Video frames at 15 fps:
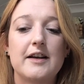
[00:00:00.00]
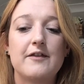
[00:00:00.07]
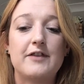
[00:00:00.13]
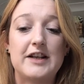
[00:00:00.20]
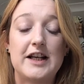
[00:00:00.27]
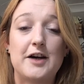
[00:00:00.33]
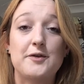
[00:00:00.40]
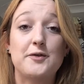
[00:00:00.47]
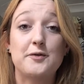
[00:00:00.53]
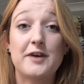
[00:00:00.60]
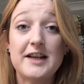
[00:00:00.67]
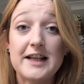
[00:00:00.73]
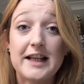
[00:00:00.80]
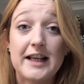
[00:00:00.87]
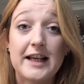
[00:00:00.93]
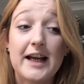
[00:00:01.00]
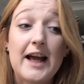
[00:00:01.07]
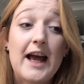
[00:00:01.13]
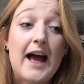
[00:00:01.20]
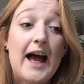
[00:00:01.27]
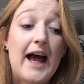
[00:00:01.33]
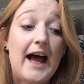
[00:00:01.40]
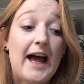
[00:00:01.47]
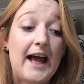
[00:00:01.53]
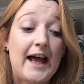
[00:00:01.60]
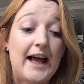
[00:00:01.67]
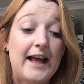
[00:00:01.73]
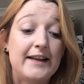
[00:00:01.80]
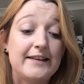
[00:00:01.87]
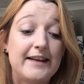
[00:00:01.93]
videos already,
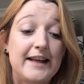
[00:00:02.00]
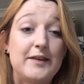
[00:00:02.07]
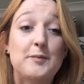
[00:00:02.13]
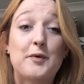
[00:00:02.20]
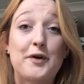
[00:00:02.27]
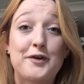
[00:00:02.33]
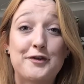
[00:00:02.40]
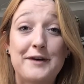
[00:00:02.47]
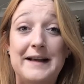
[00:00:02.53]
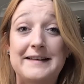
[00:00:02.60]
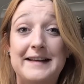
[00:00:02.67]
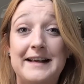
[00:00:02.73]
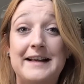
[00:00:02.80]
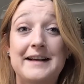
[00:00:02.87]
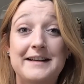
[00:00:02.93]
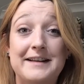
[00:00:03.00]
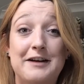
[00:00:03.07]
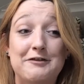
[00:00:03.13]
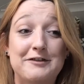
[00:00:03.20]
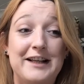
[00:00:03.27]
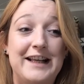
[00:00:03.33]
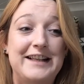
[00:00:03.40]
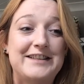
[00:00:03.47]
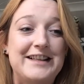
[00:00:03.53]
and is progressing lovely.